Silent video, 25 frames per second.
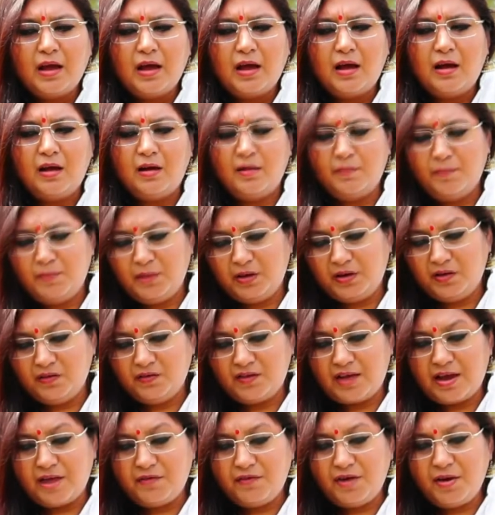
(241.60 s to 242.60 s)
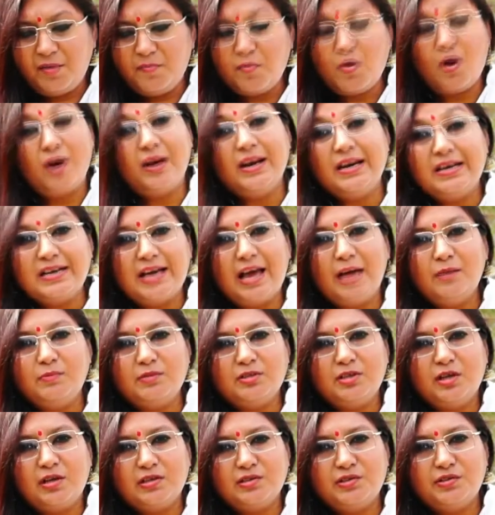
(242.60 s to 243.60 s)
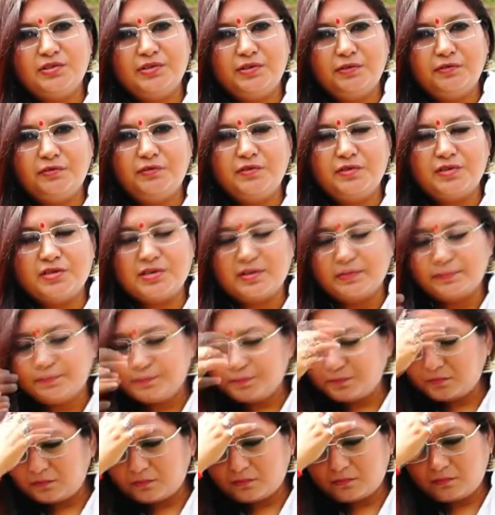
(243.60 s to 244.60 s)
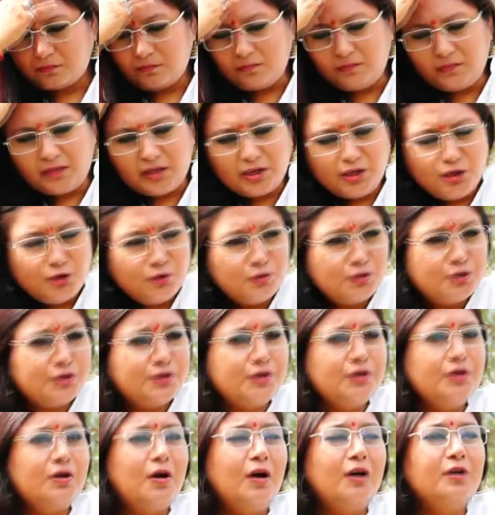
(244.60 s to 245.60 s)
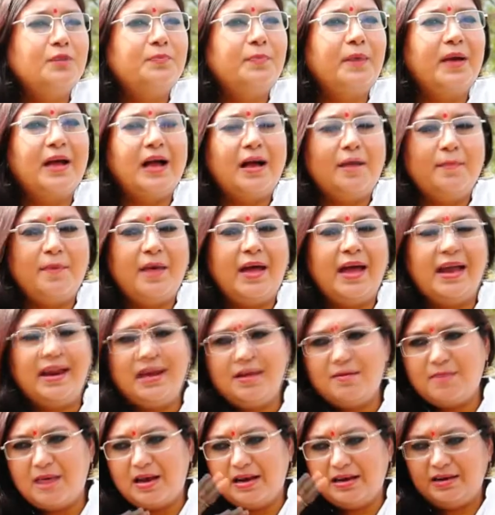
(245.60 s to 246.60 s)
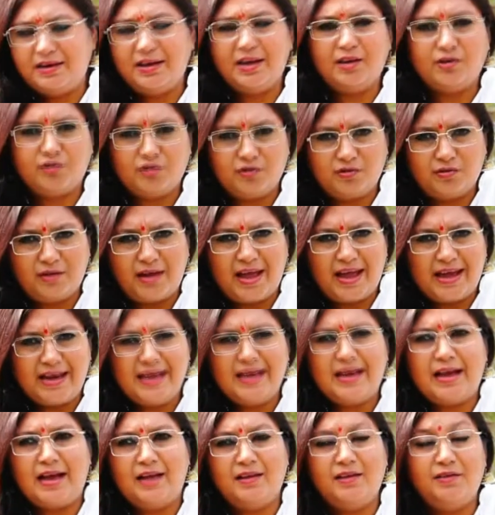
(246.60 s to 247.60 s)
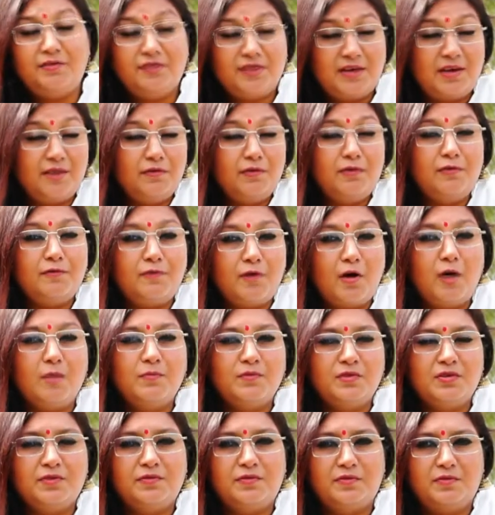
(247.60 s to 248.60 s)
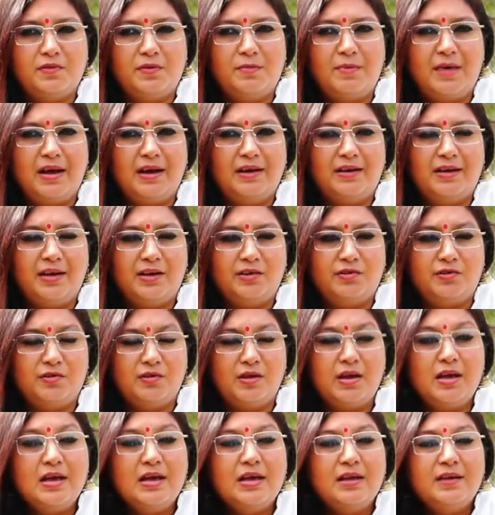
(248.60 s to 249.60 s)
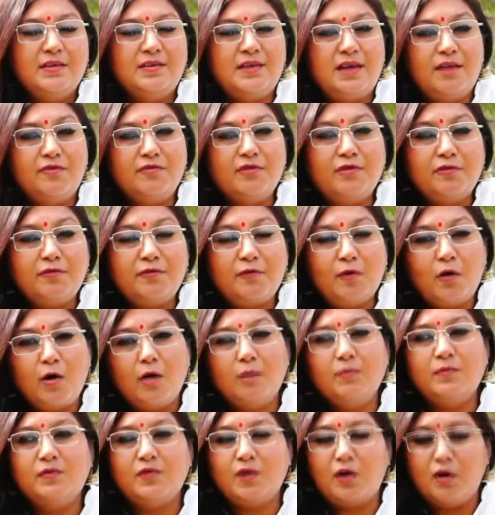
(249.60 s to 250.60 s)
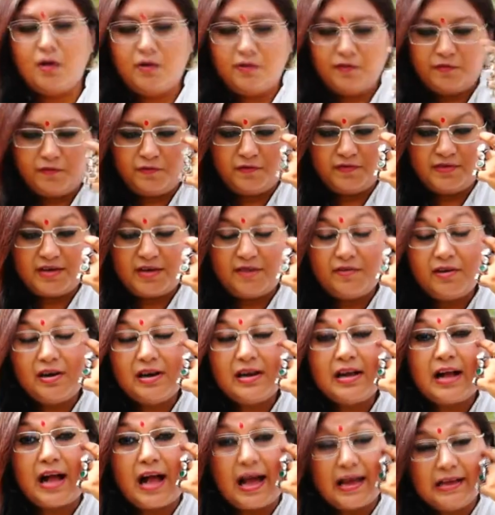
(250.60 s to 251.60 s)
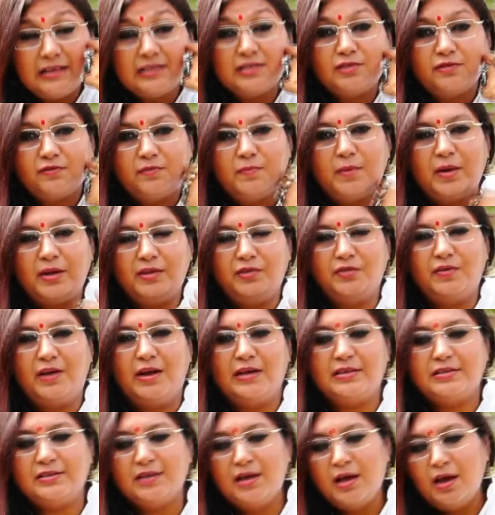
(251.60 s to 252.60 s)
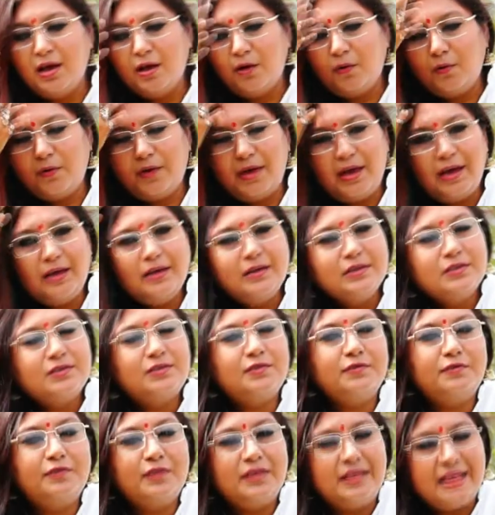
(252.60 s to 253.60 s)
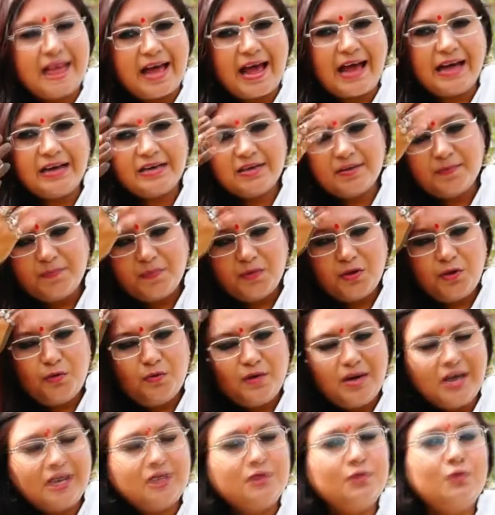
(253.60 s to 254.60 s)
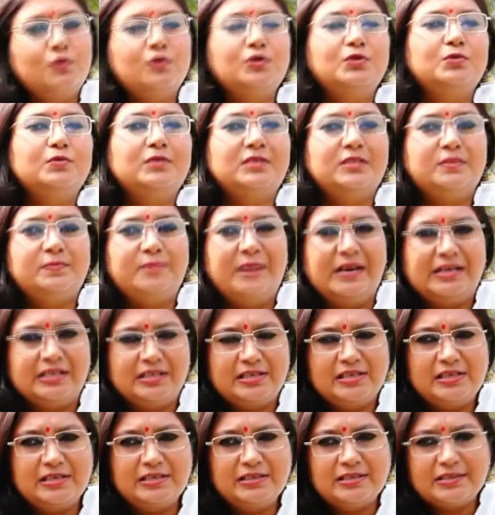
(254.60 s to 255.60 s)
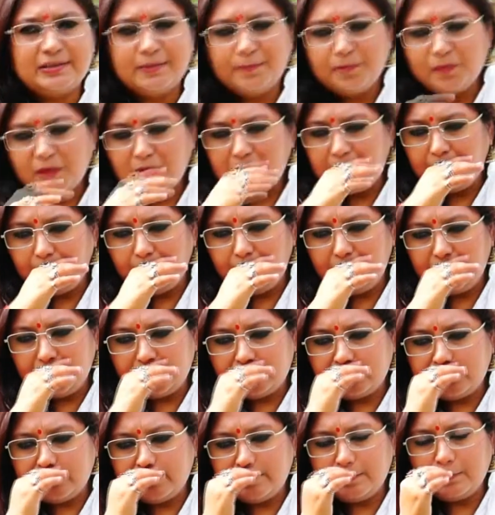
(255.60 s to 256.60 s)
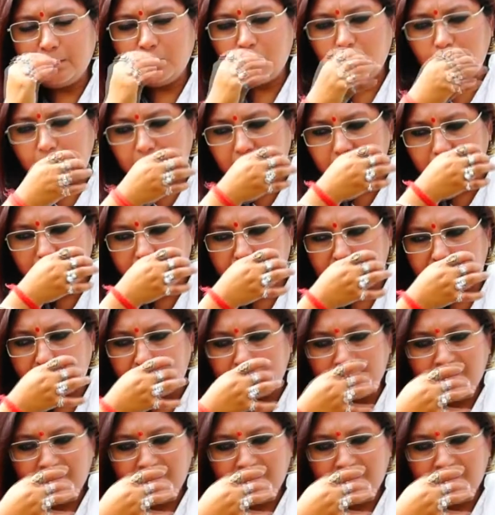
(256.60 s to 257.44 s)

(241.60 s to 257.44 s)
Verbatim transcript: uh, because every body type is also different. You should not pick up any meditation, any kind. There's several forms of meditation, several forms of, several kinds of mantras, okay? So for that, you need to go to a specialist, a person who is